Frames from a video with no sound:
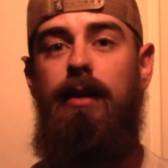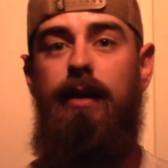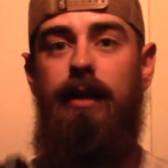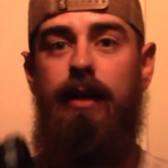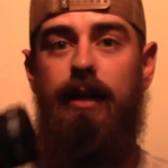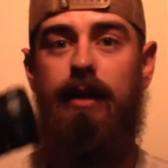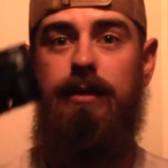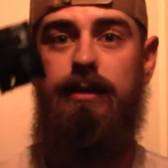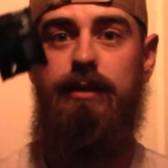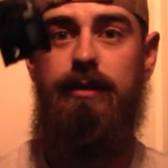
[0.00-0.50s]

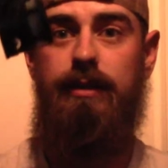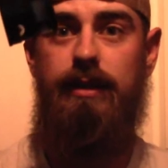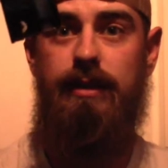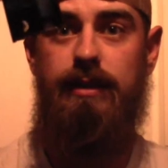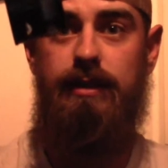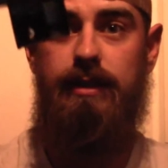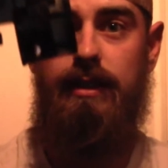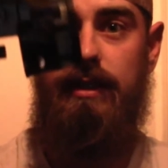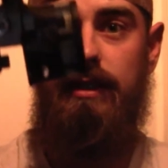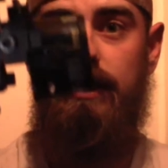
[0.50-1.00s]
as you can
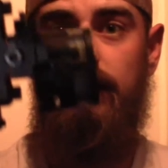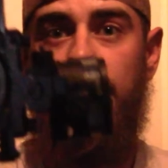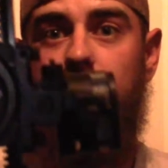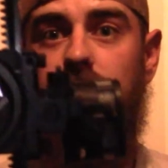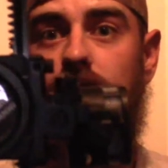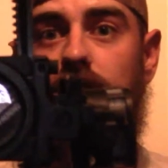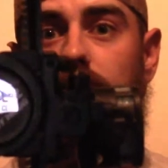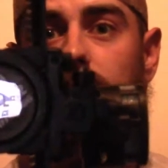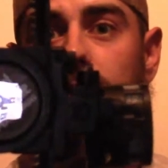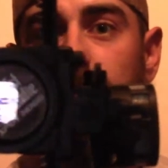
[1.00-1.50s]
see,
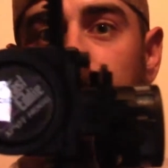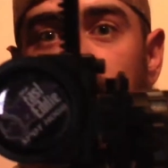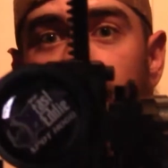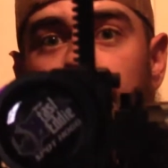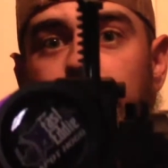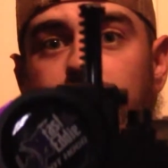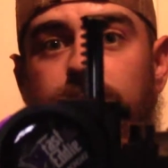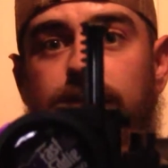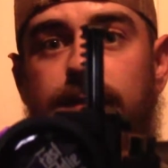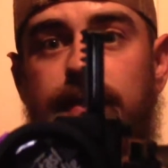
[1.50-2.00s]
the
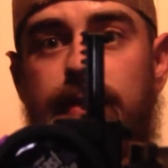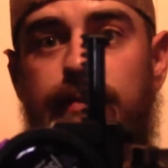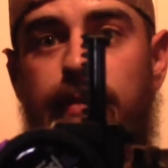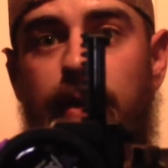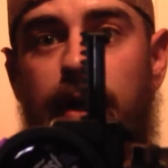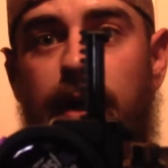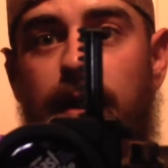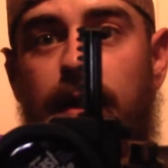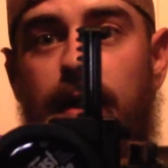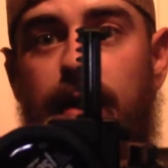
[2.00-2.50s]

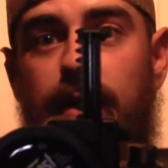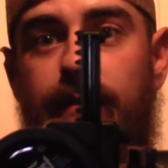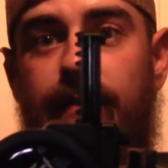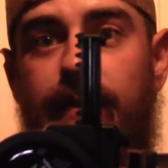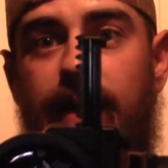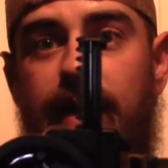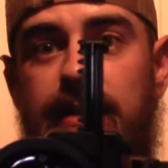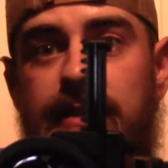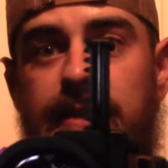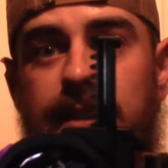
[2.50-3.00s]
Spothogg
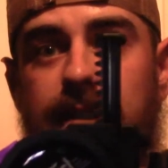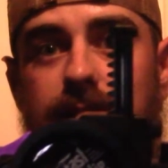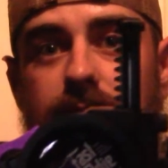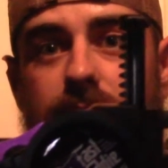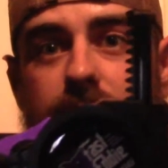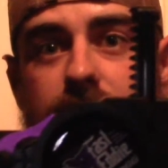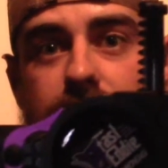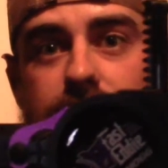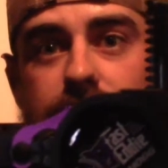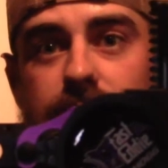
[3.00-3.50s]

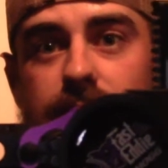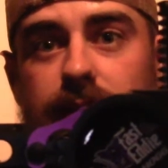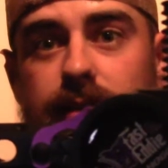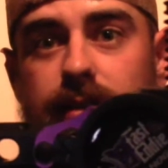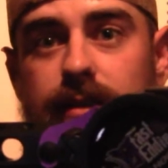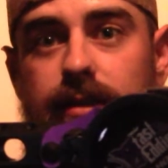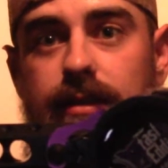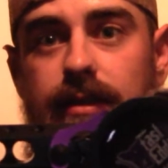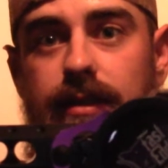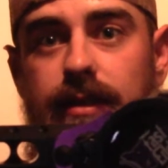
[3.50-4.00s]

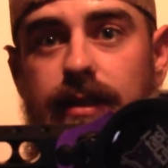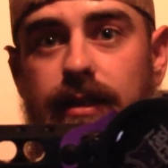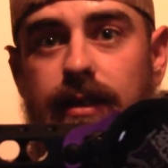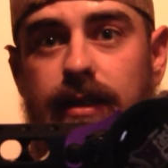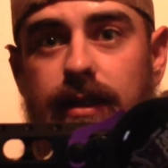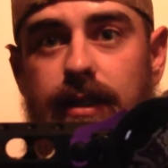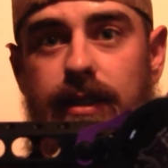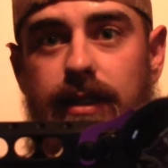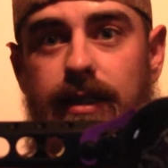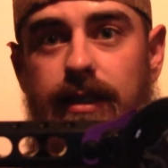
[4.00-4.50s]
fasteddiexl.
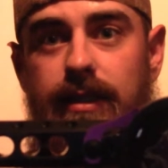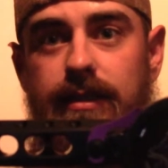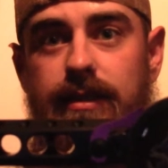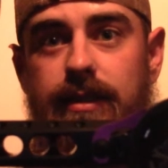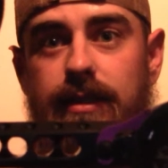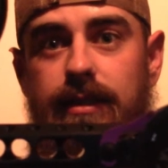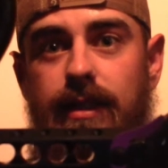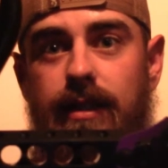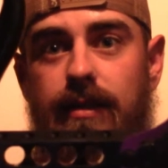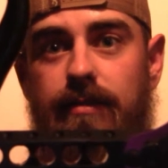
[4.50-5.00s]
It is the
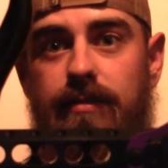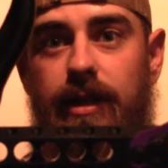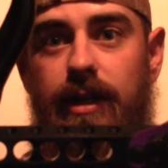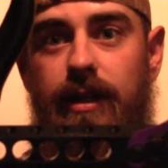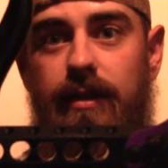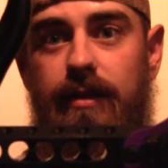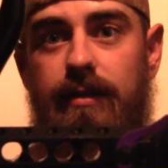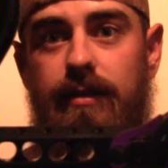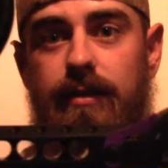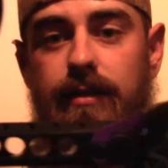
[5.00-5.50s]

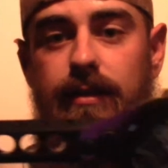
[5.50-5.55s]
Dovetail.